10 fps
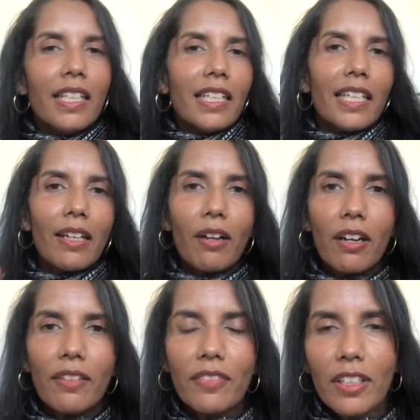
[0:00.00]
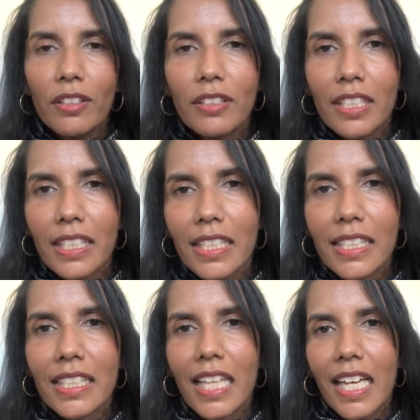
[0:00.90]
Now I've
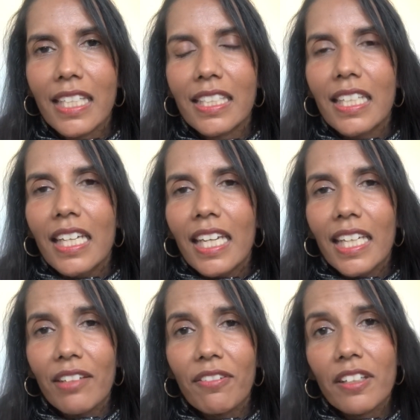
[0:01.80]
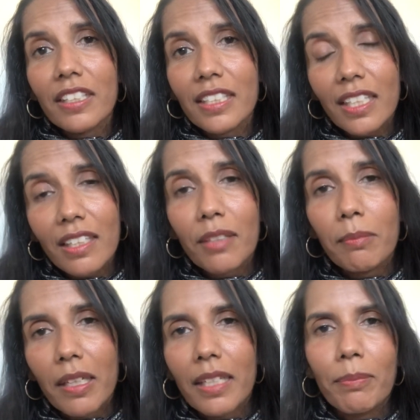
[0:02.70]
noticed that if I tuck
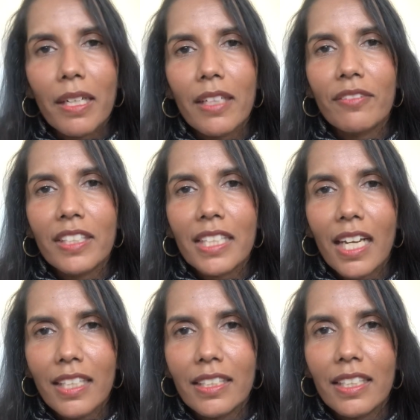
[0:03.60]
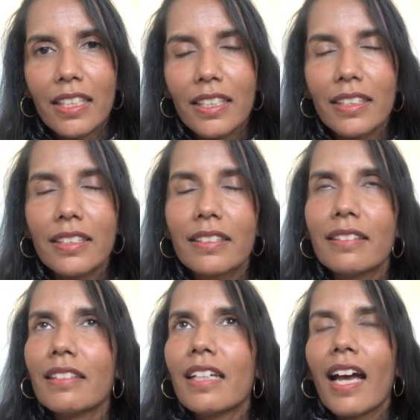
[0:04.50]
my pelvis under,
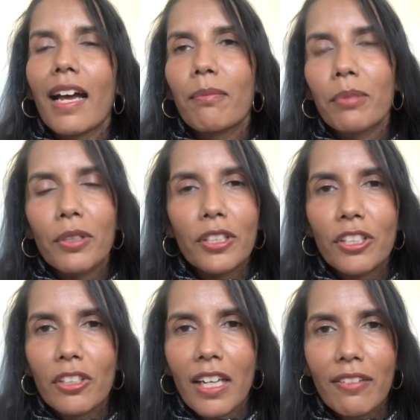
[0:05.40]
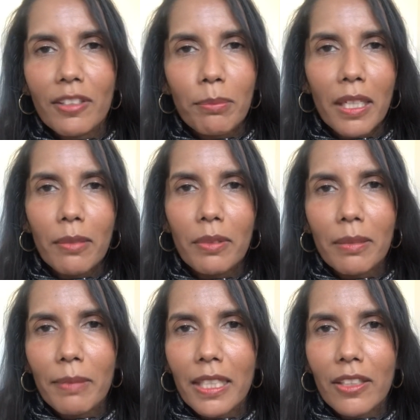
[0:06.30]
and boys, you'll have to bear with
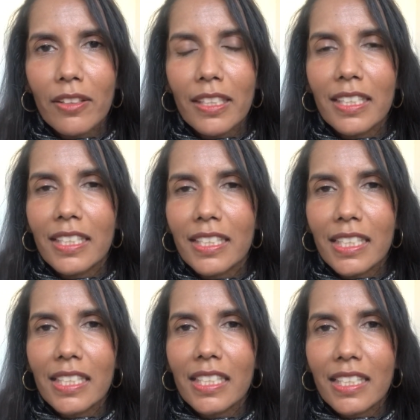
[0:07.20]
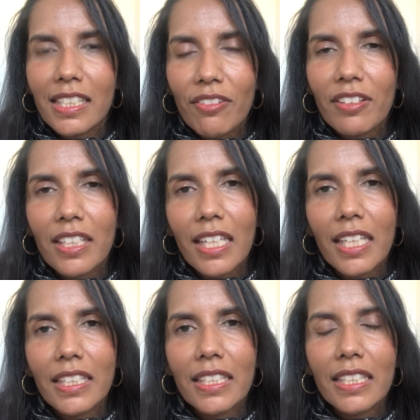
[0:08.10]
me on this, this is definitely a
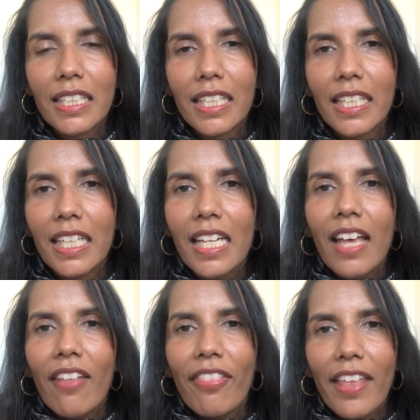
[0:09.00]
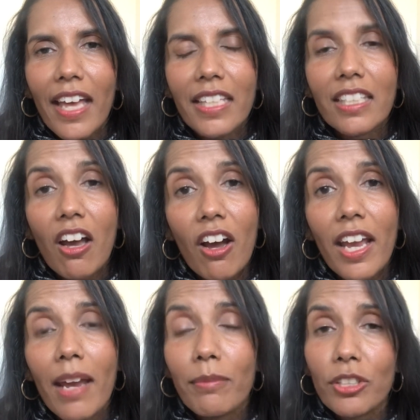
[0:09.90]
ladies thing, that I
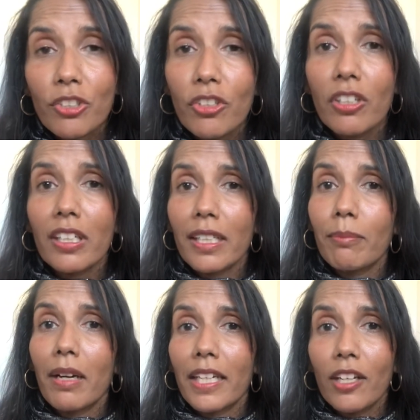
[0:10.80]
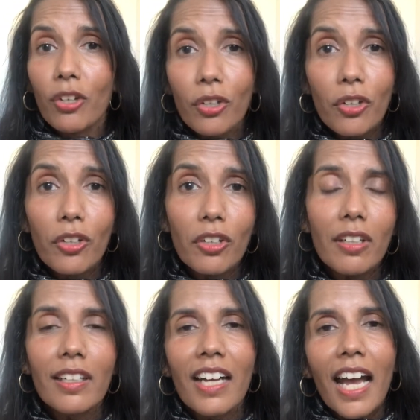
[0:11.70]
am stronger in my core
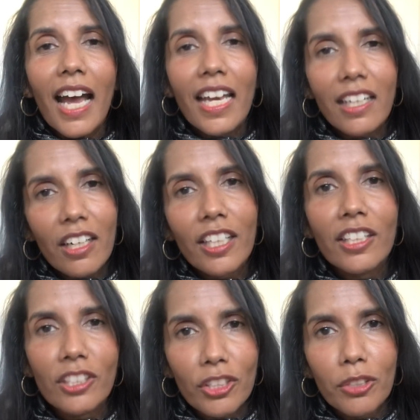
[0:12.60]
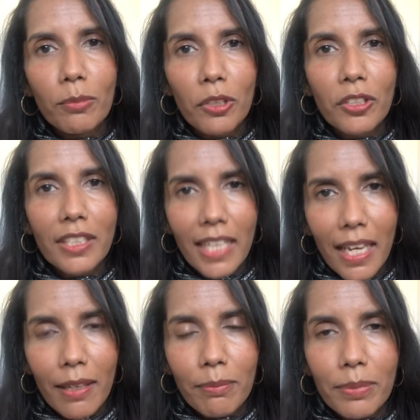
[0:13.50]
and I can do more
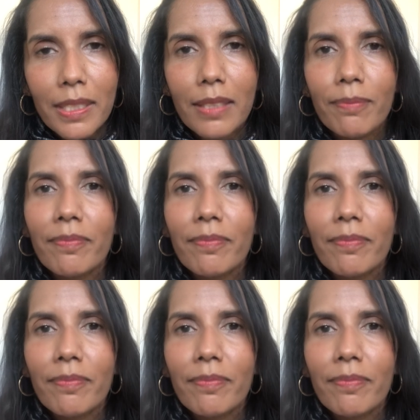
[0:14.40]
steps.